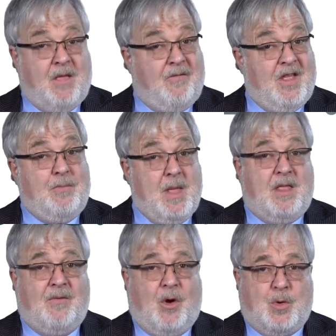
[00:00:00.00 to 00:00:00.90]
The fifth
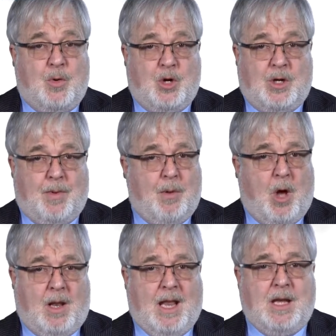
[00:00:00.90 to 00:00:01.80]
myth of entrepreneurship, in
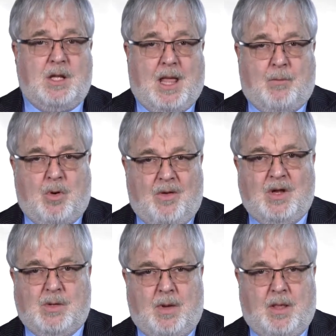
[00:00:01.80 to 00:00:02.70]
part linked to that
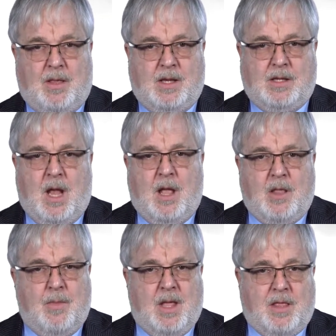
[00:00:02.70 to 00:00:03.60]
previous myth, is
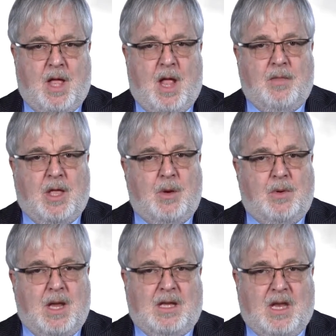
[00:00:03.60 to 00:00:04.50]
the myth that you
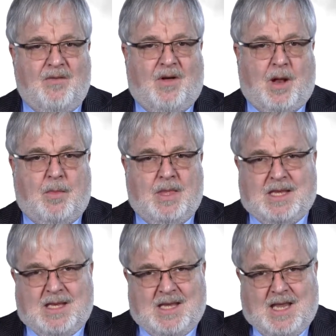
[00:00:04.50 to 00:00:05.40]
need to develop
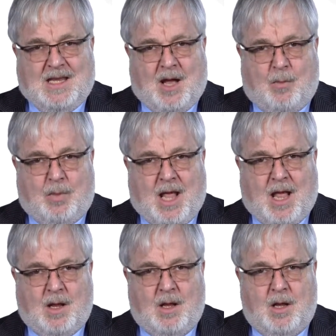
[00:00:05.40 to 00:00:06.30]
this detailed
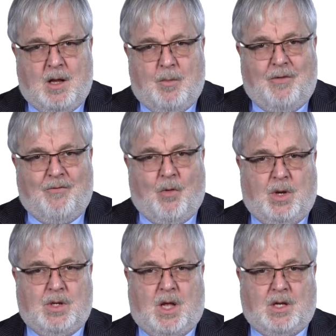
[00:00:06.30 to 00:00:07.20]
plan
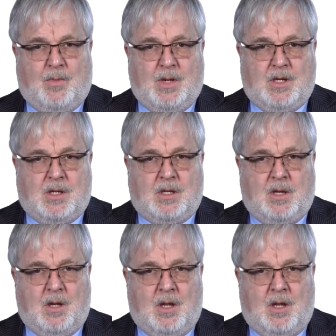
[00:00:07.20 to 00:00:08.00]
before you start a business.